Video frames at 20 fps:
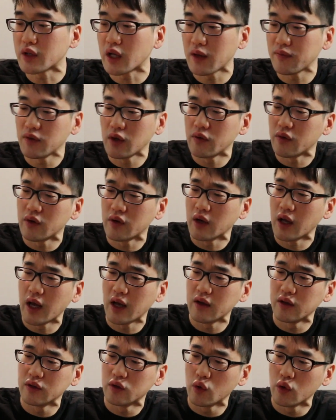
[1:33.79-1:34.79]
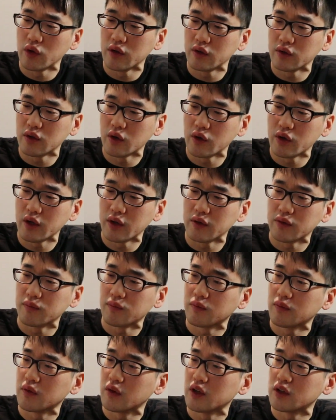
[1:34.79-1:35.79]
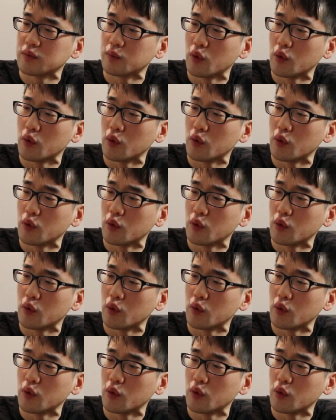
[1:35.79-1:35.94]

I've never had a donut this